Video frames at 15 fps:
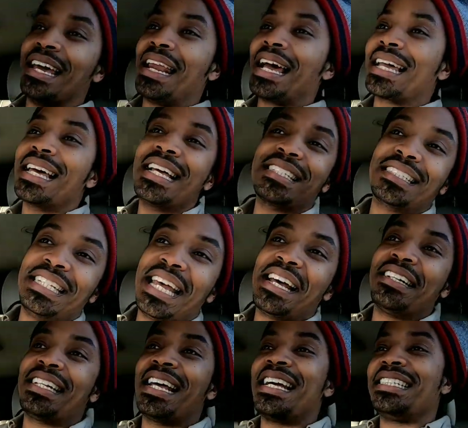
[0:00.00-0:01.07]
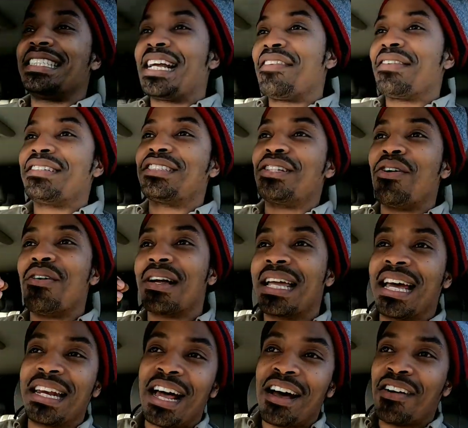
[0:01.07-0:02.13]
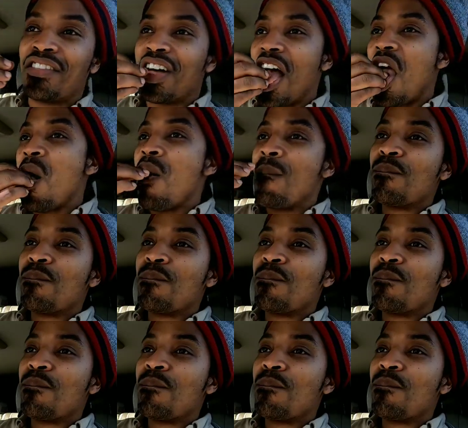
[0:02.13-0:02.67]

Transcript: now, I guess nowadays every store got all the